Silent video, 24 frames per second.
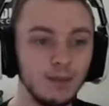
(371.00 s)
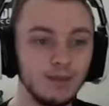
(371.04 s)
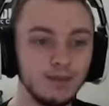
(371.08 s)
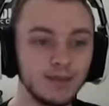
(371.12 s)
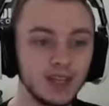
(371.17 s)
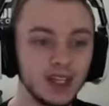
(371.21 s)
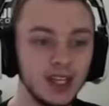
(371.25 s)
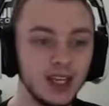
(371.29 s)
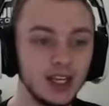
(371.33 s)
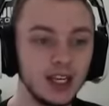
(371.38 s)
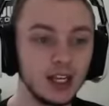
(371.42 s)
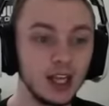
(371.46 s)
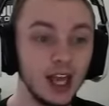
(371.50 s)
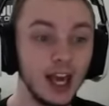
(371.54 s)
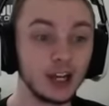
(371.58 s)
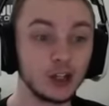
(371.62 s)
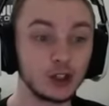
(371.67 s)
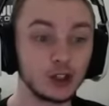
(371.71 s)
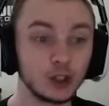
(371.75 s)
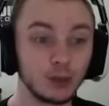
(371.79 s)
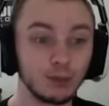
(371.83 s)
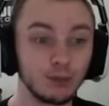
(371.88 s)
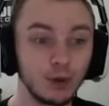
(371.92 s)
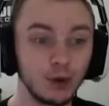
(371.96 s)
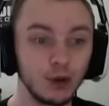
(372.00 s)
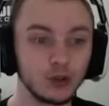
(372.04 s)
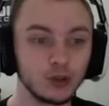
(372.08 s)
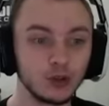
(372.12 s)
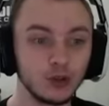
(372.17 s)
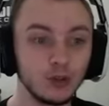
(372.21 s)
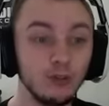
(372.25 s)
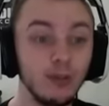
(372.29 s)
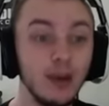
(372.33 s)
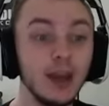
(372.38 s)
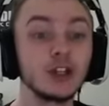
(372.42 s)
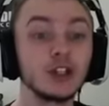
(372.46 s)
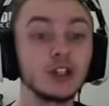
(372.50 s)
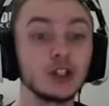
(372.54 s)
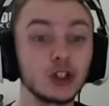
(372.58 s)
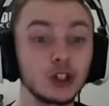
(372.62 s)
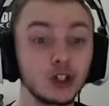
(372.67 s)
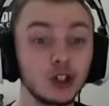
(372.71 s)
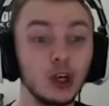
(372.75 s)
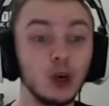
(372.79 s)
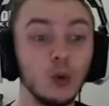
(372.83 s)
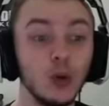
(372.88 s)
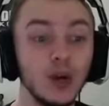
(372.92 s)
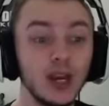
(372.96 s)
getting extra pearls, so we make
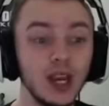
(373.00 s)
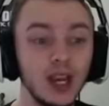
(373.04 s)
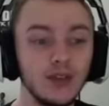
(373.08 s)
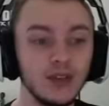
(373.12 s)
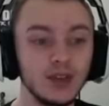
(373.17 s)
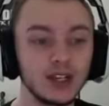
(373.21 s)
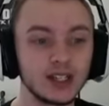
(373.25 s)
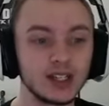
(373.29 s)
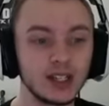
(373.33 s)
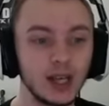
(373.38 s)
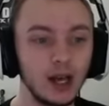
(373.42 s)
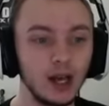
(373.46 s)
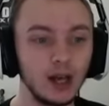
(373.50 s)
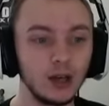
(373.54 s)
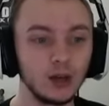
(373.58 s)
sure we get the solid